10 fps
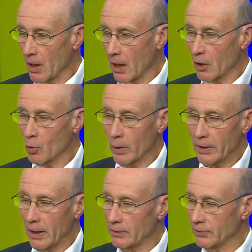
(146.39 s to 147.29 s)
Uh,
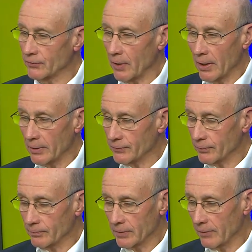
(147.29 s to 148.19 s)
quick, I'll just uh,
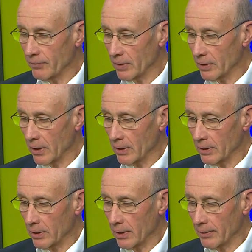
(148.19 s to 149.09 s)
give you a,
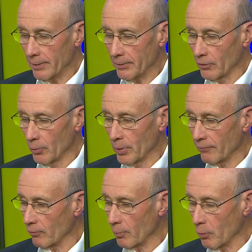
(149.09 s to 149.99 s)
a, little bit
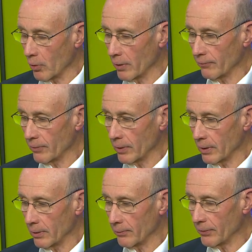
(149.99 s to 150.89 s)
of a report of a,
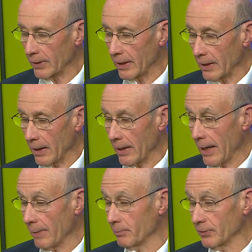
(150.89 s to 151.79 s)
a, thing I
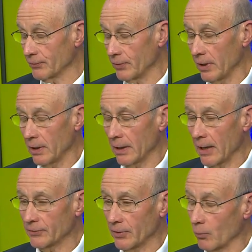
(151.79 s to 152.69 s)
happened to see, and
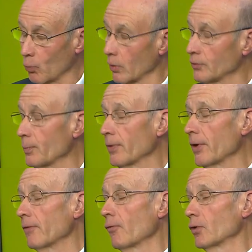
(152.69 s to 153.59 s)
that's at Wurtsmith
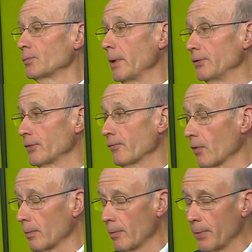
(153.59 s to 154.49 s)
Air Force Base, the
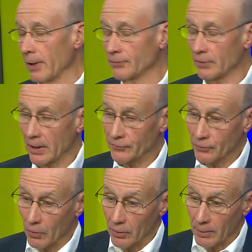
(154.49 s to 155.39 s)
former mm. base in
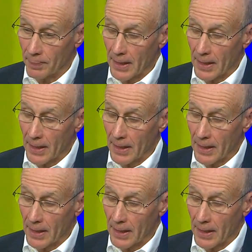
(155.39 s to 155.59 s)
Oscoda.